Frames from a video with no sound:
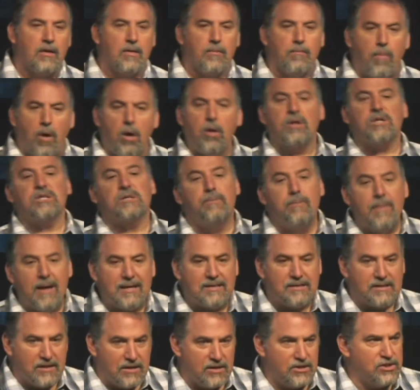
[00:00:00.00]
Mark's
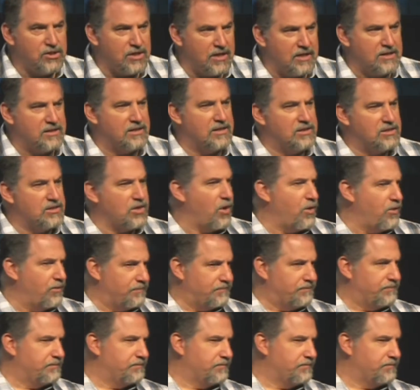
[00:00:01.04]
message is his own.